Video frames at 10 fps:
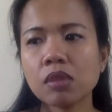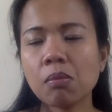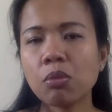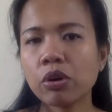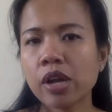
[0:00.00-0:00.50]

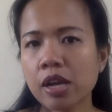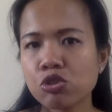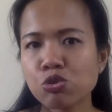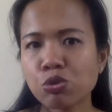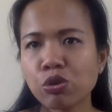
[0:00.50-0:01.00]
more
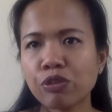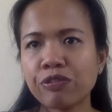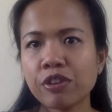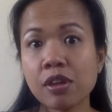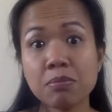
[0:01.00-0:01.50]
natural
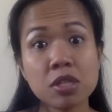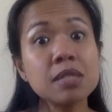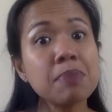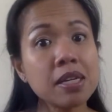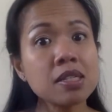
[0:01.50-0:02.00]
for them to
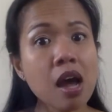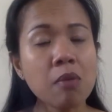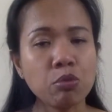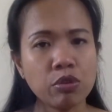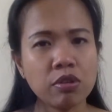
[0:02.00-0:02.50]
spend
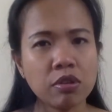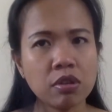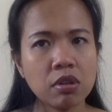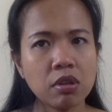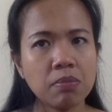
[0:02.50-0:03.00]
time
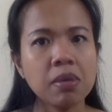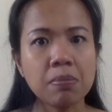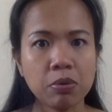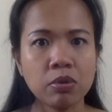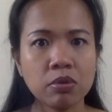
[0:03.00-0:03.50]
with
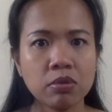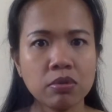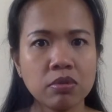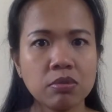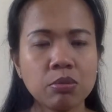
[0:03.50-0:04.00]
people,
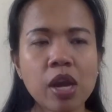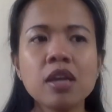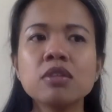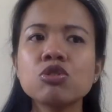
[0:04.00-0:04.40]
right?